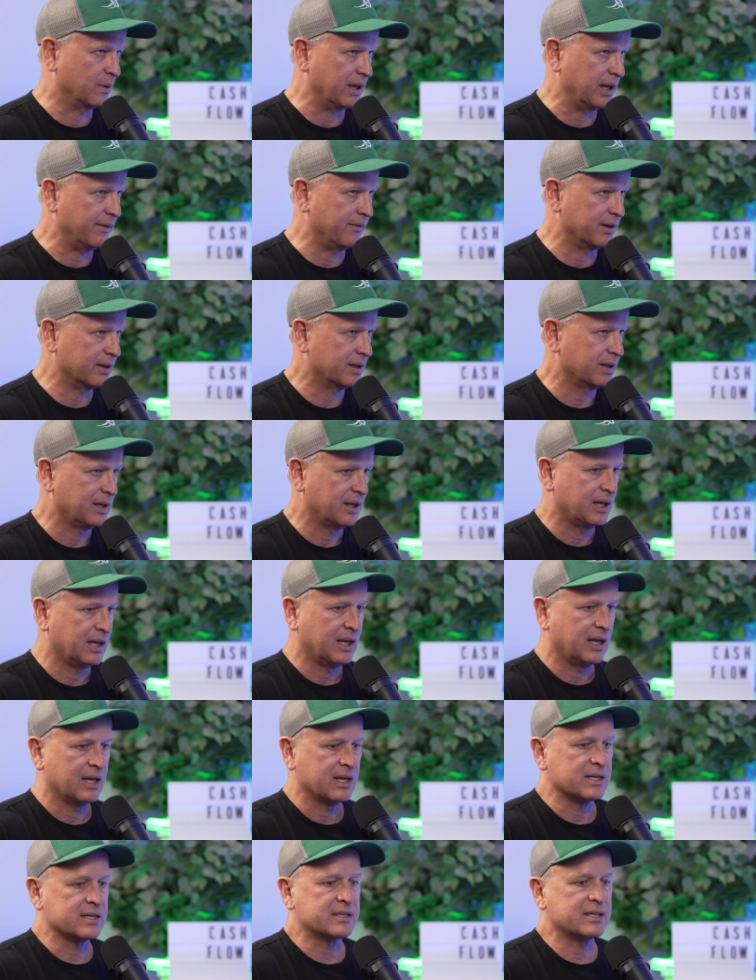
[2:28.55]
whatever. Mm-hmm.
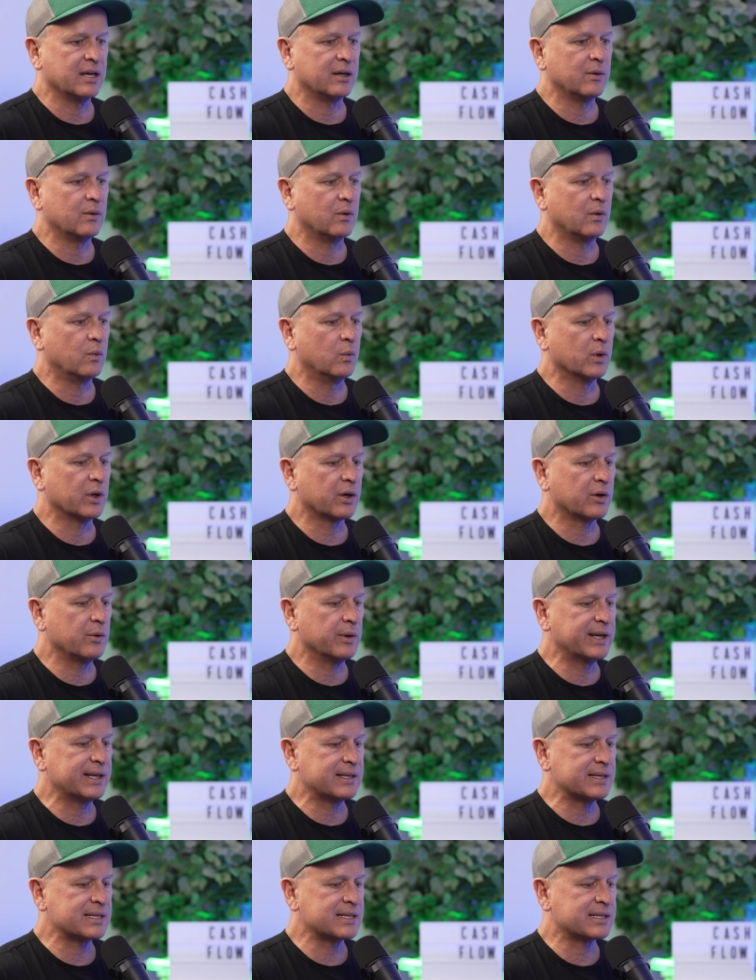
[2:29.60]
So we're
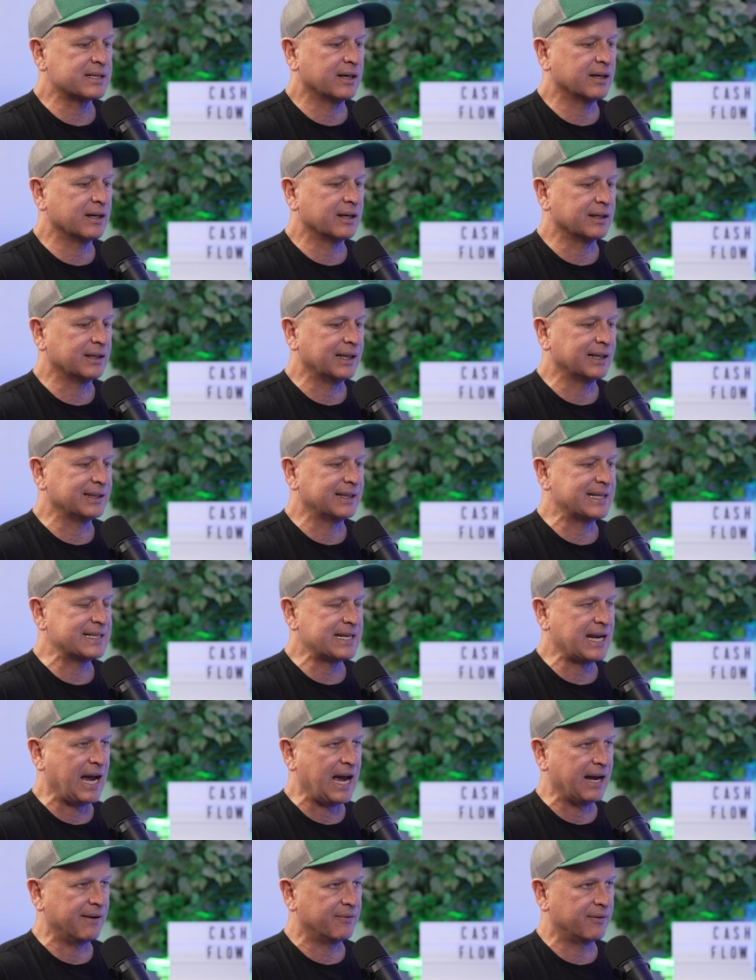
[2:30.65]
going to start at least
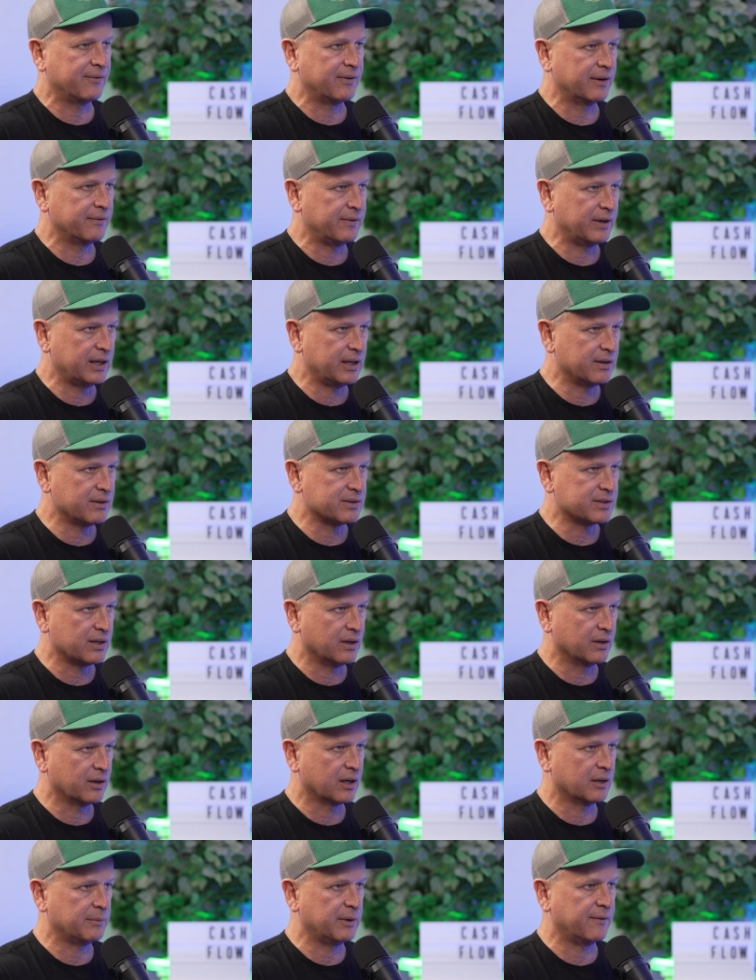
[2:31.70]
half of our videos
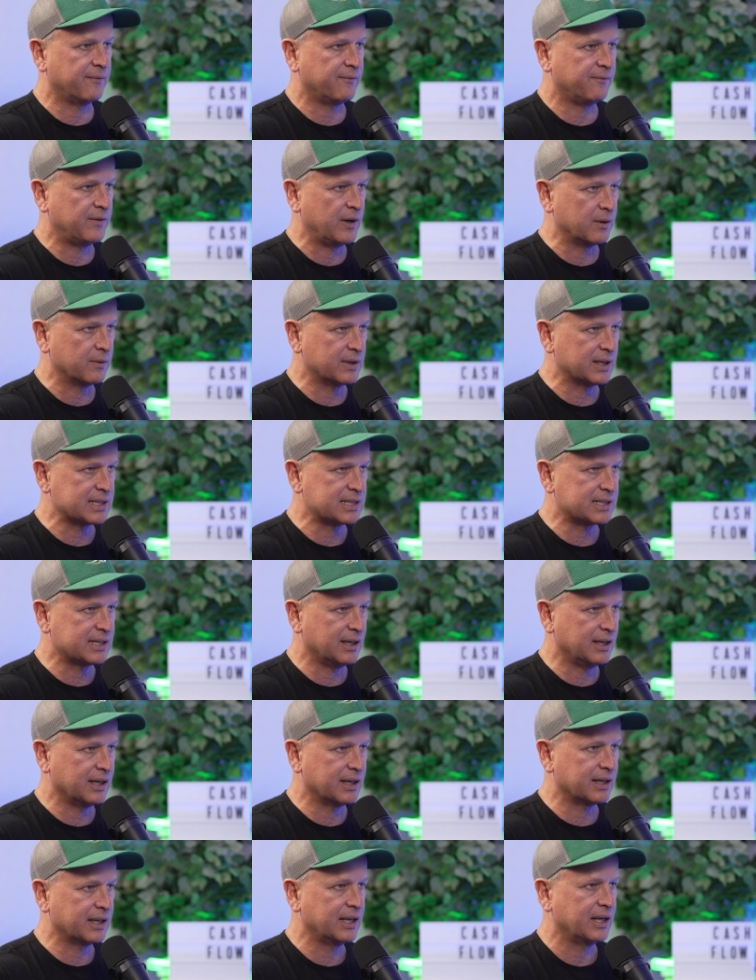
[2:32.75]
are going to be focused
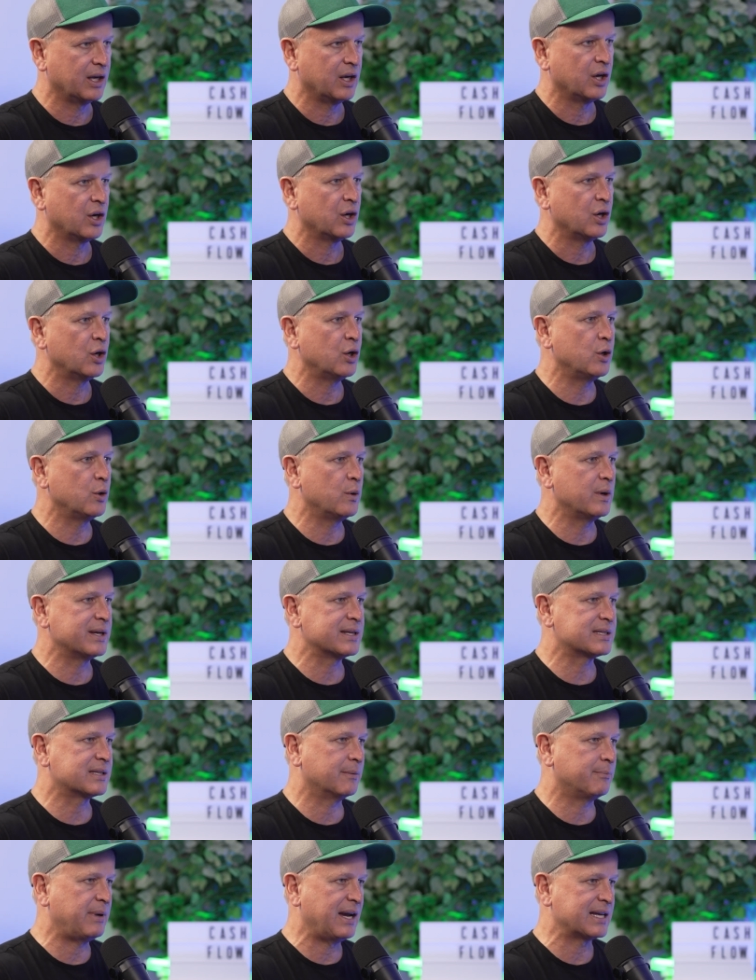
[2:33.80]
on who
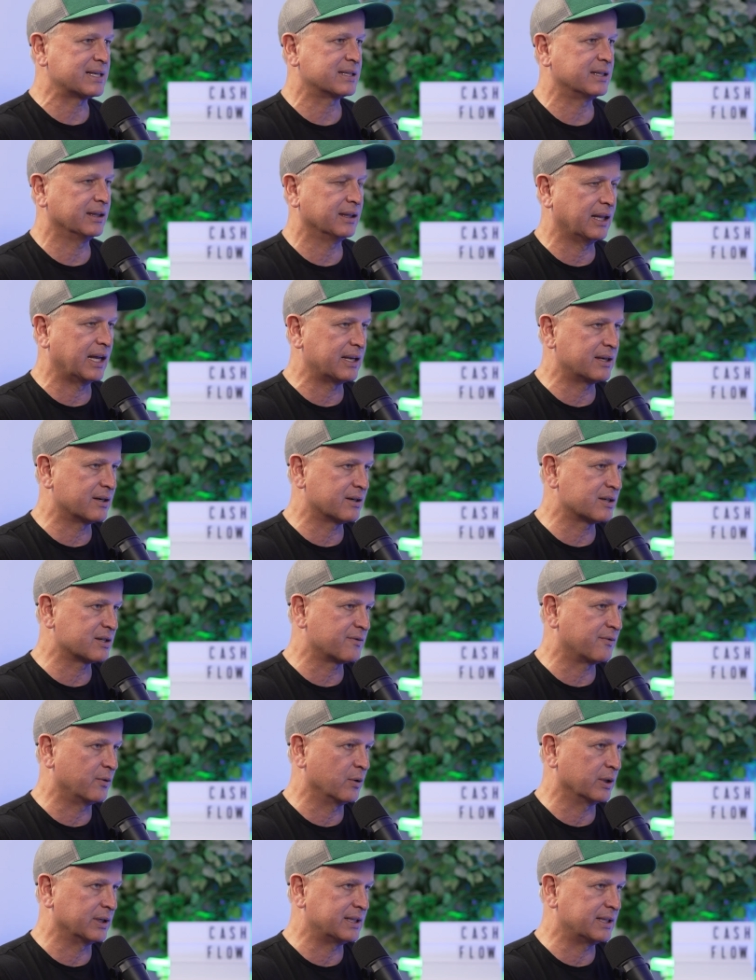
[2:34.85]
is the best lenders
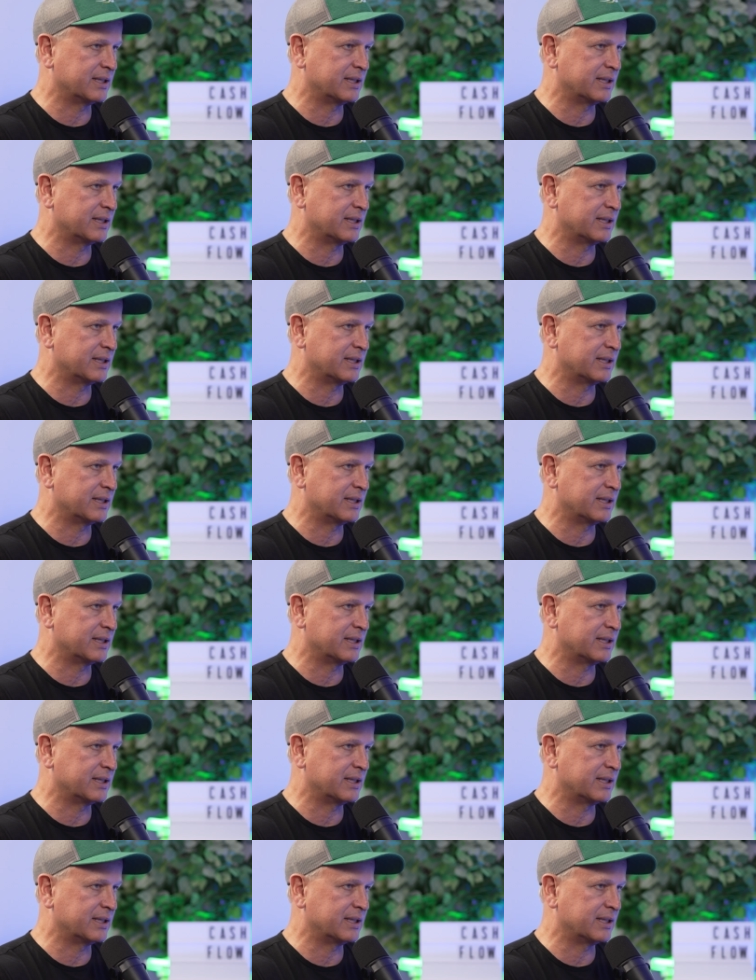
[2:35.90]
for